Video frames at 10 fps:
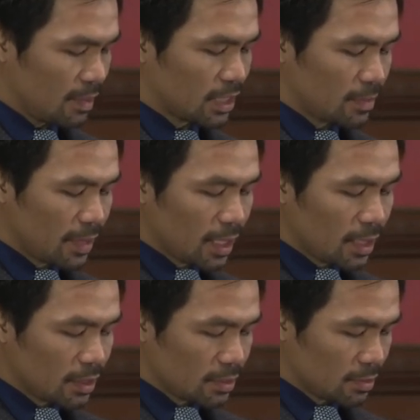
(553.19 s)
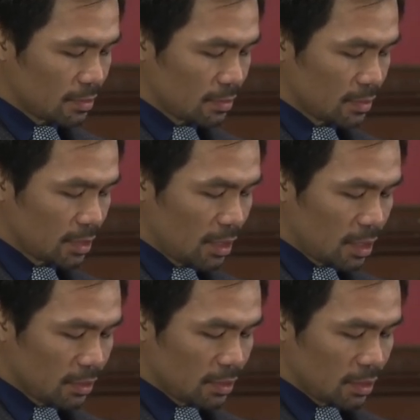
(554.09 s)
The smiles, the
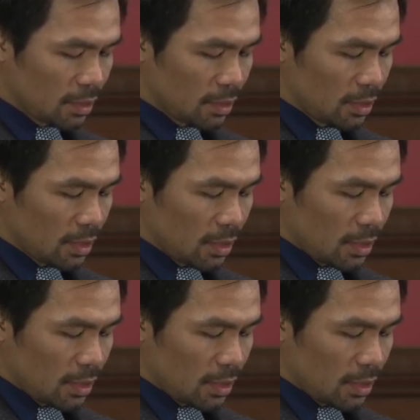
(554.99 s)
laughter,